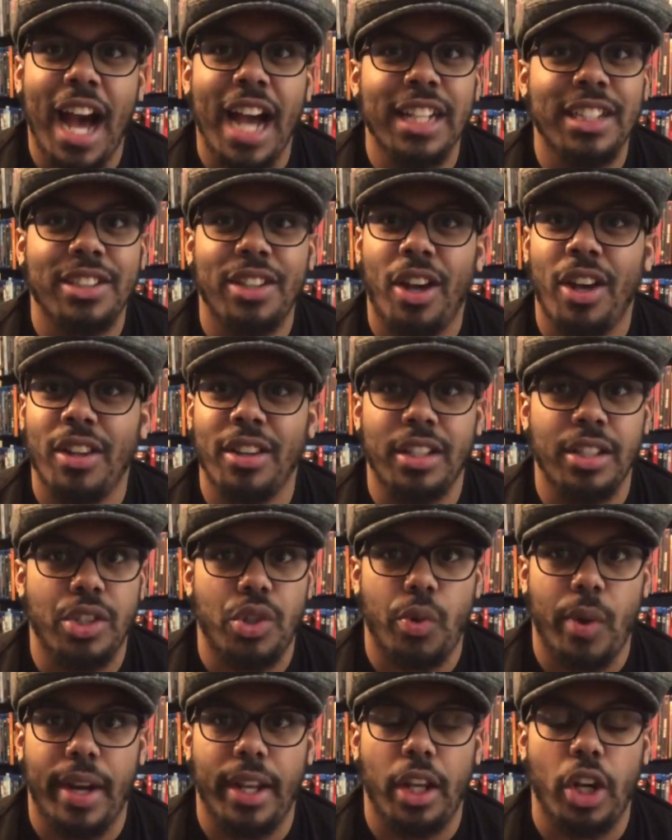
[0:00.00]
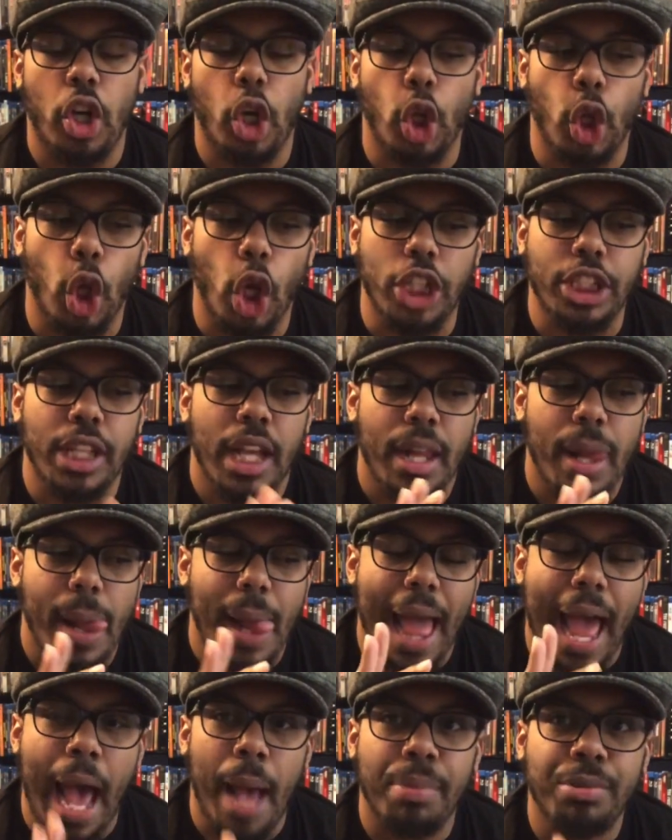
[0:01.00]
I saw in this trailer looked
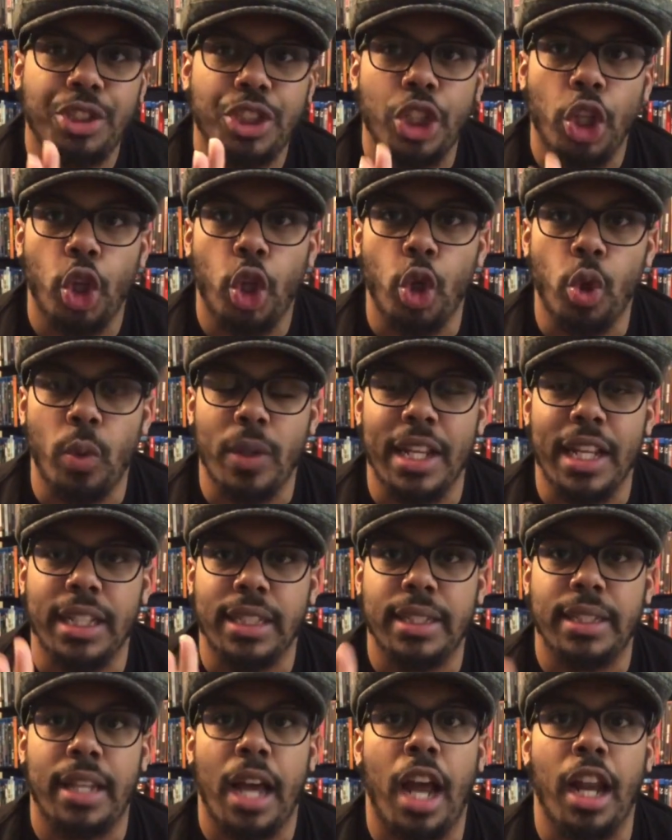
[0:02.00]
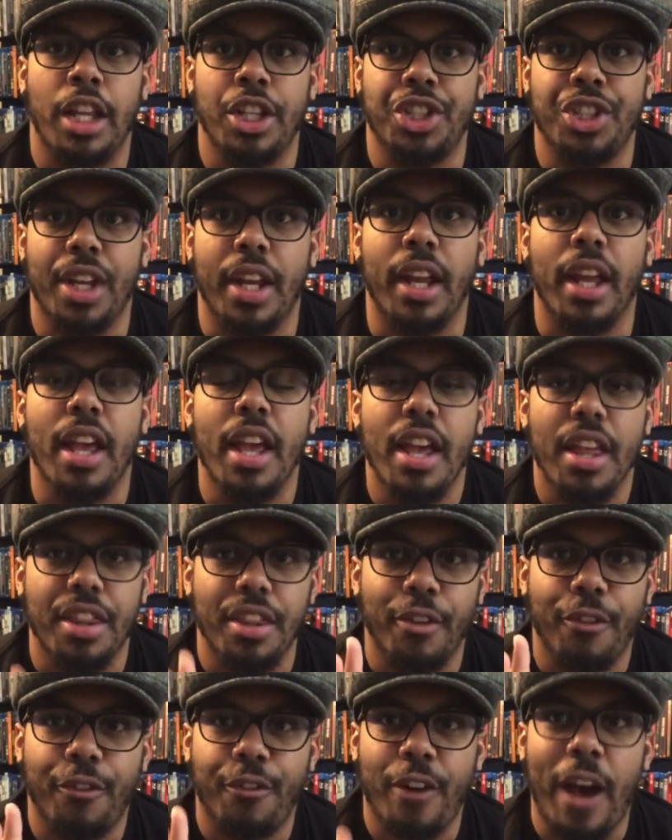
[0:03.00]
absolutely astonishing.
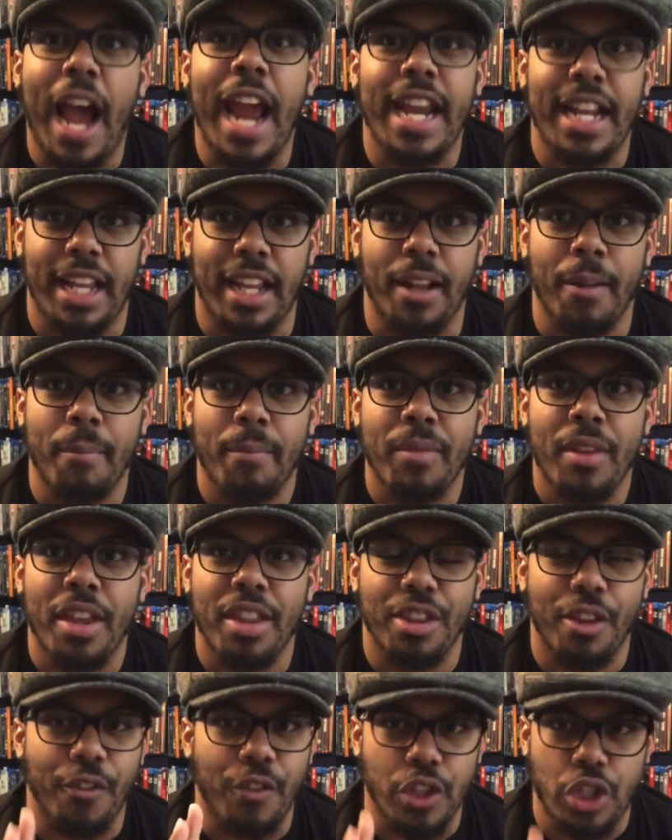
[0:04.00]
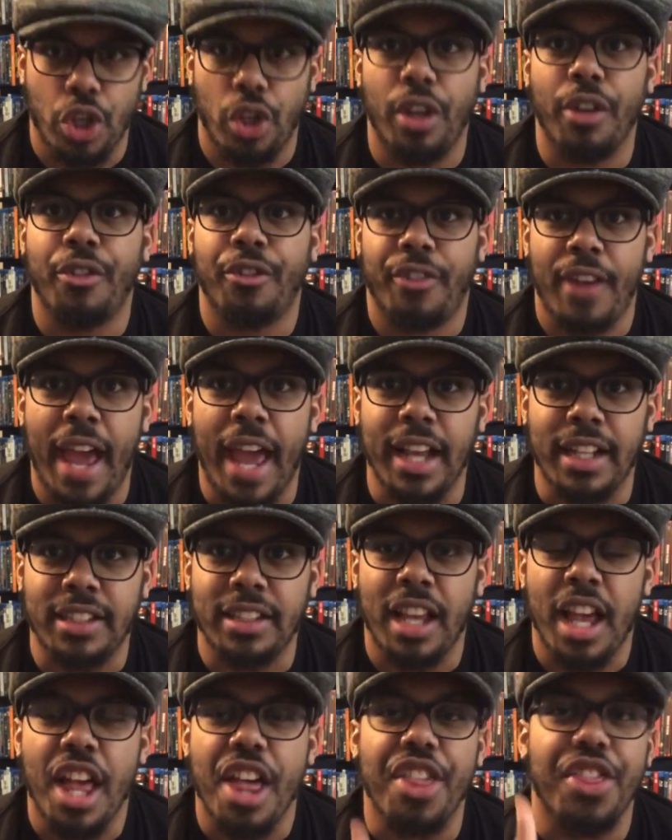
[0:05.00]
The fighting, the visual
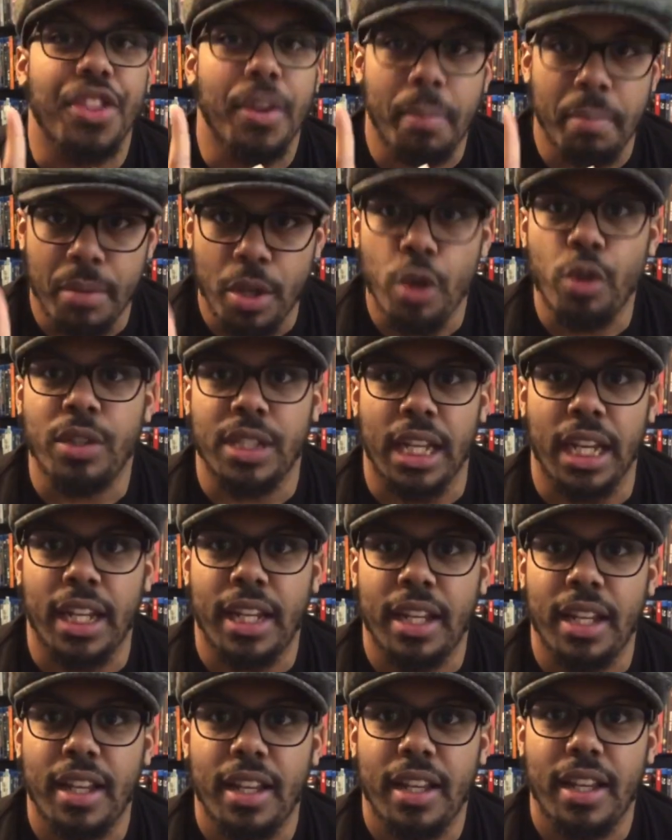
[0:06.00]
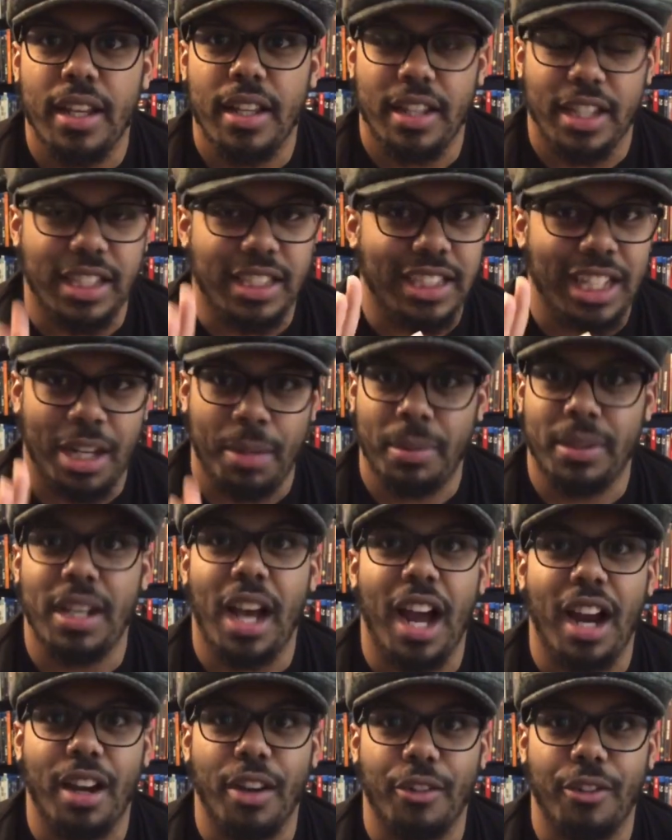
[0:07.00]
effects, the music, the
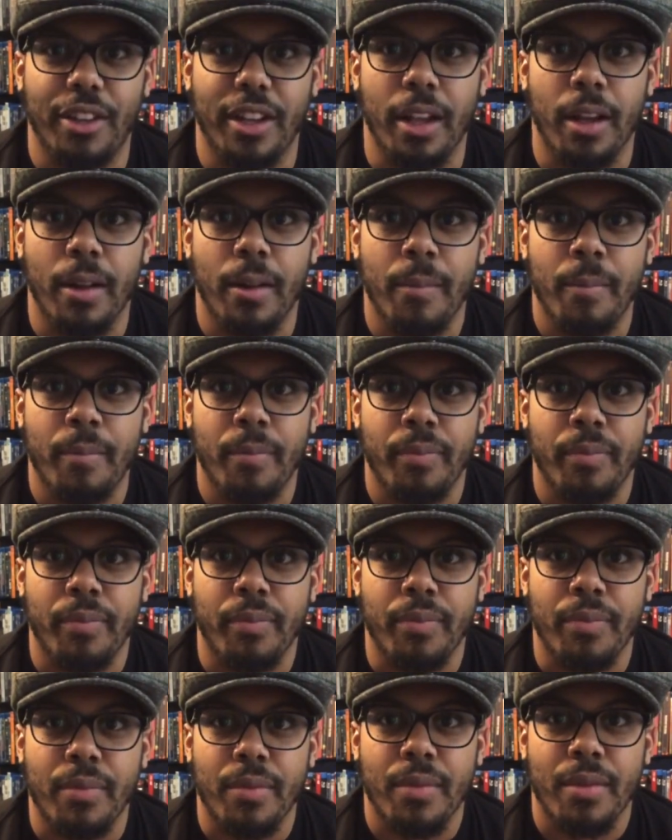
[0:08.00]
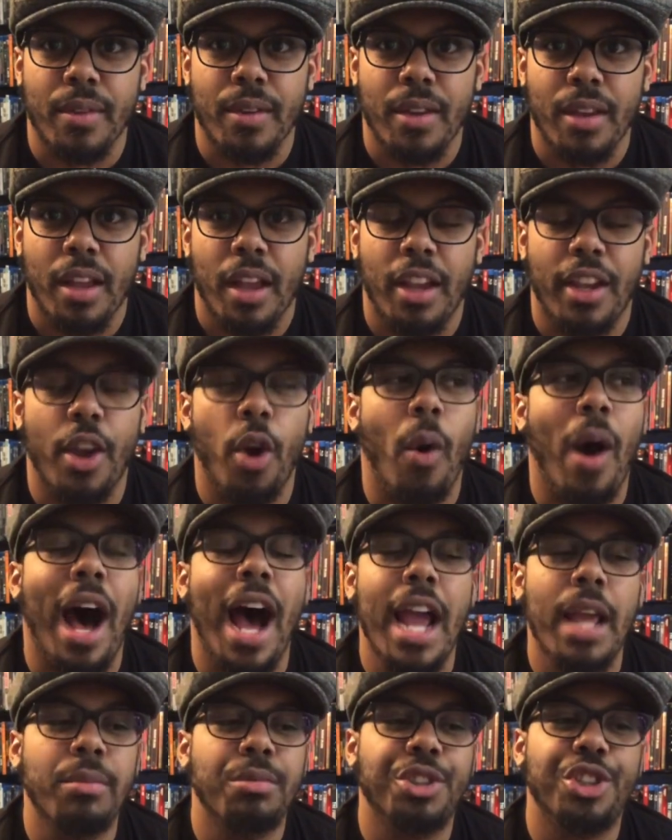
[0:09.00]
cinematography. Yo,
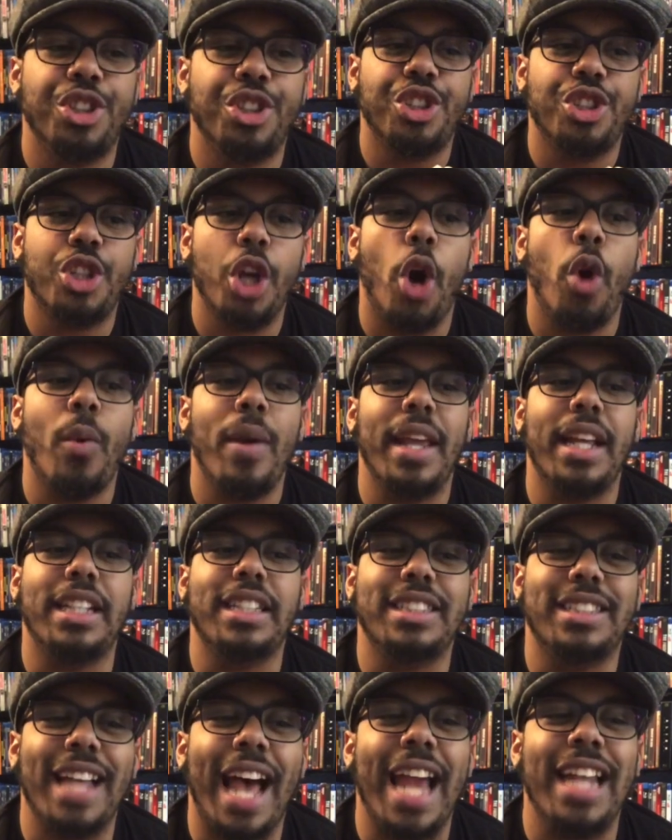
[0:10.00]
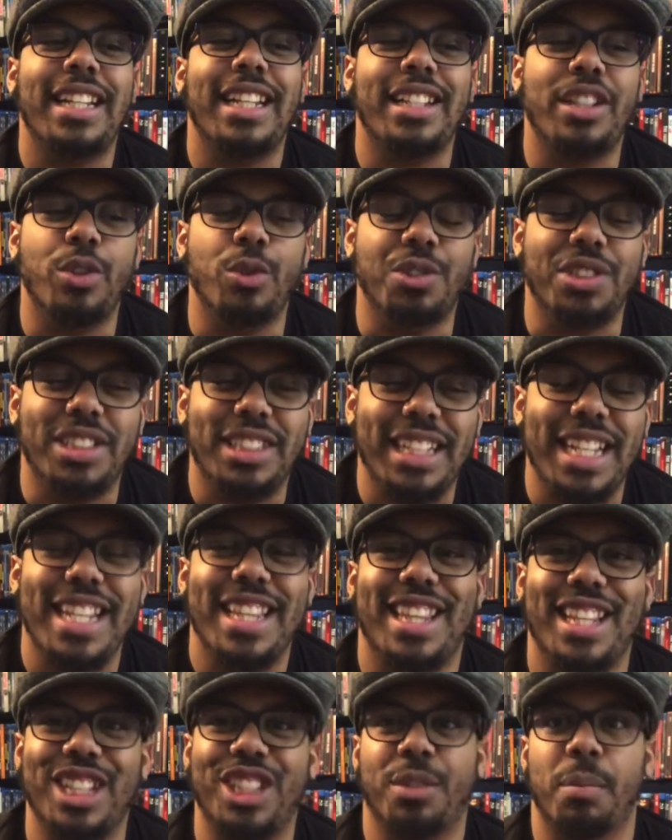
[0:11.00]
I'm so excited to see
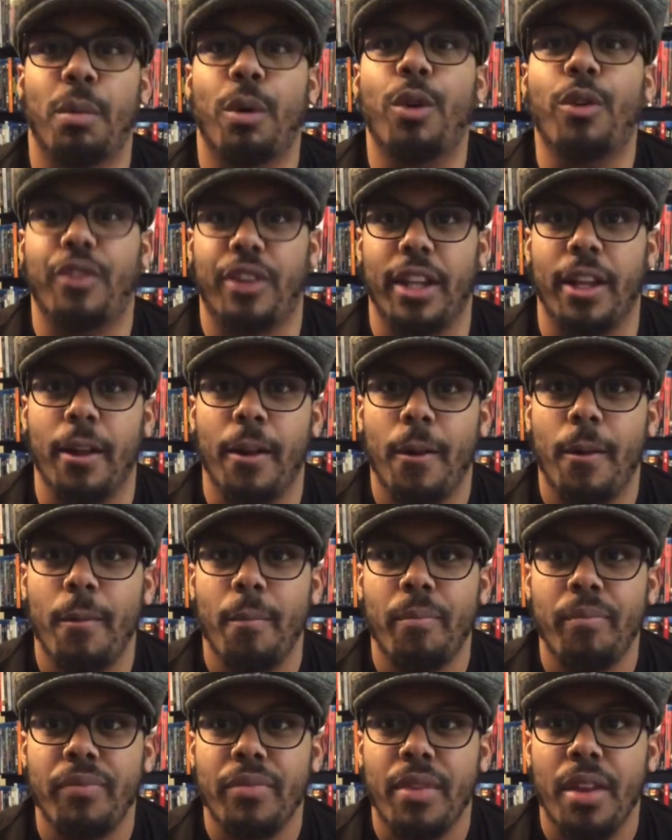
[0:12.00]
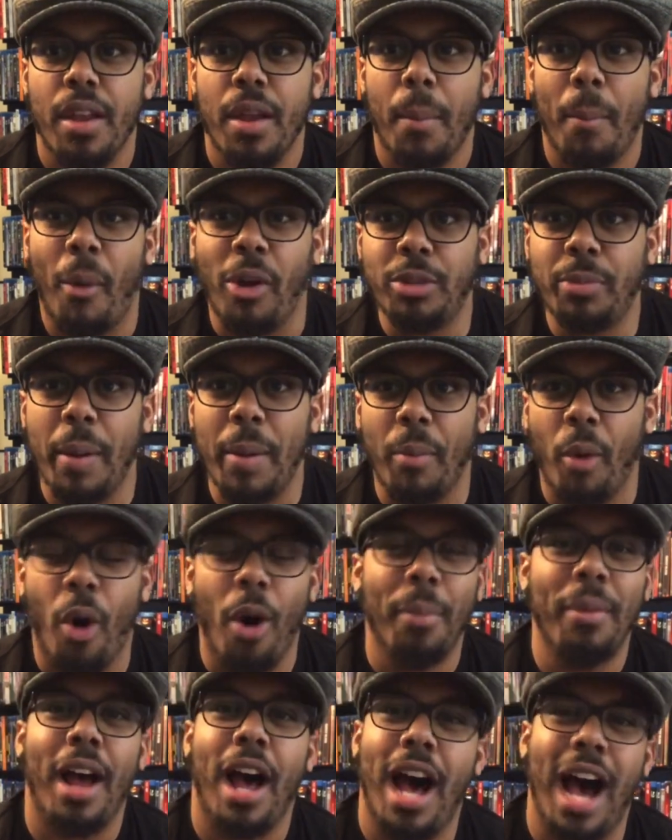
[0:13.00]
this movie. Most people,
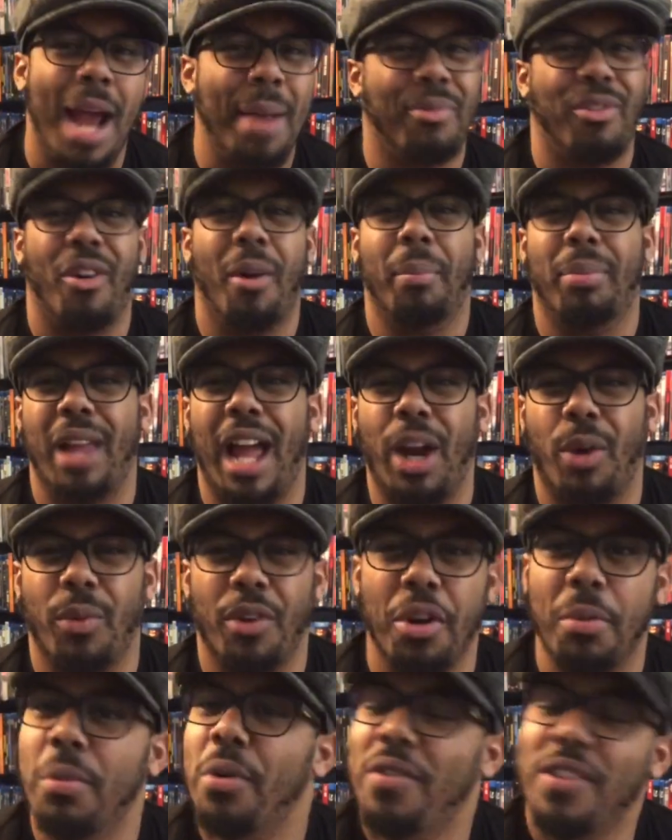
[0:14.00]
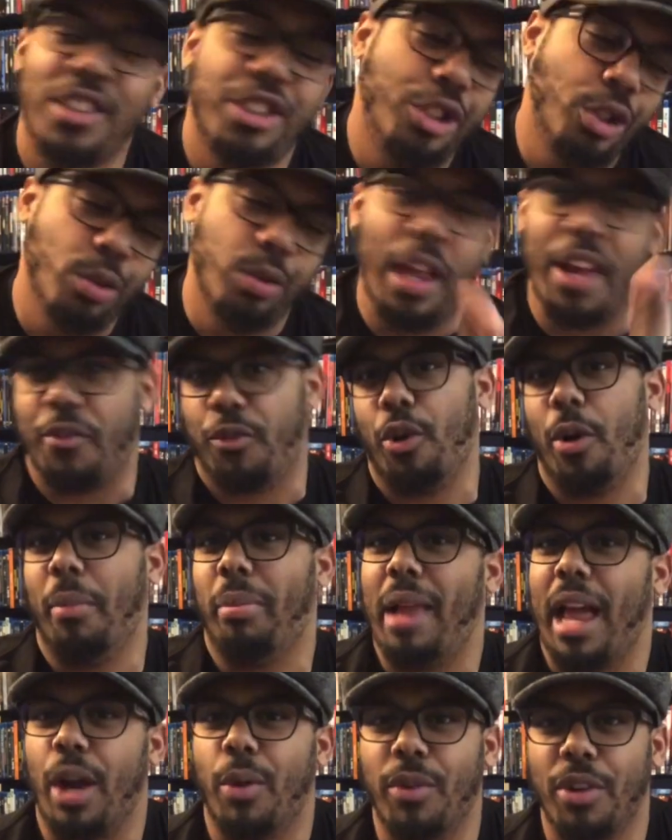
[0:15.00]
I'm not hyped for a Black Widow movie. It's too late for a
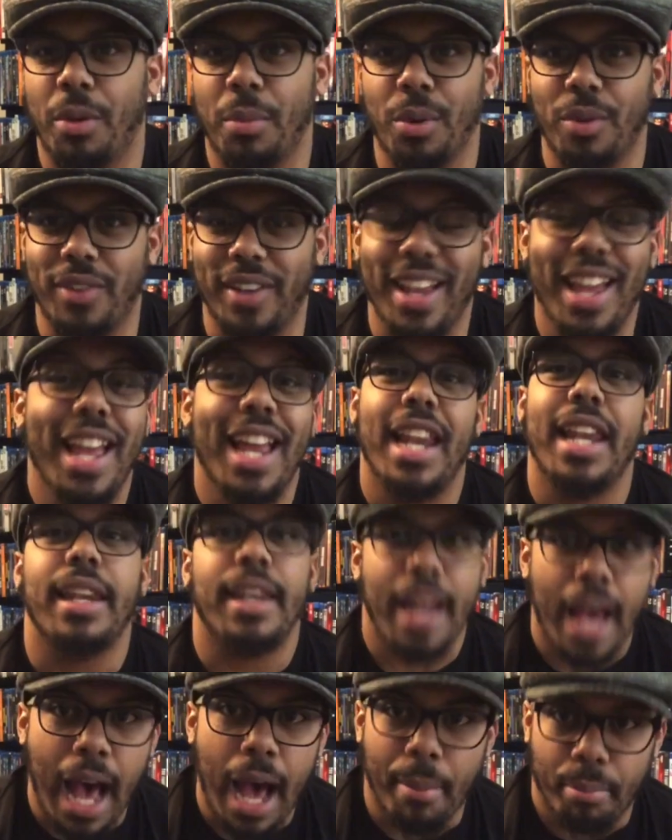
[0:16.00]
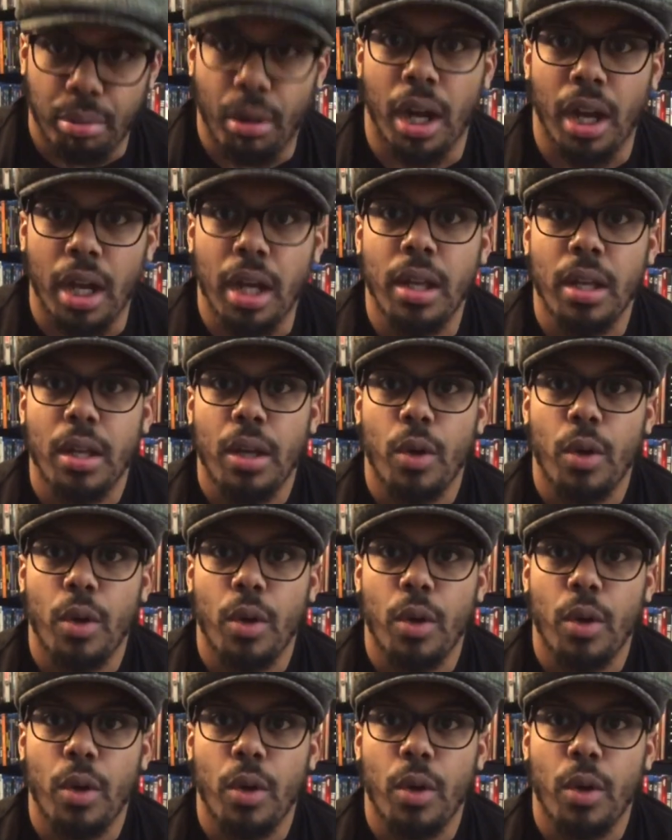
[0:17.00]
Black Widow movie. Nah, bruh.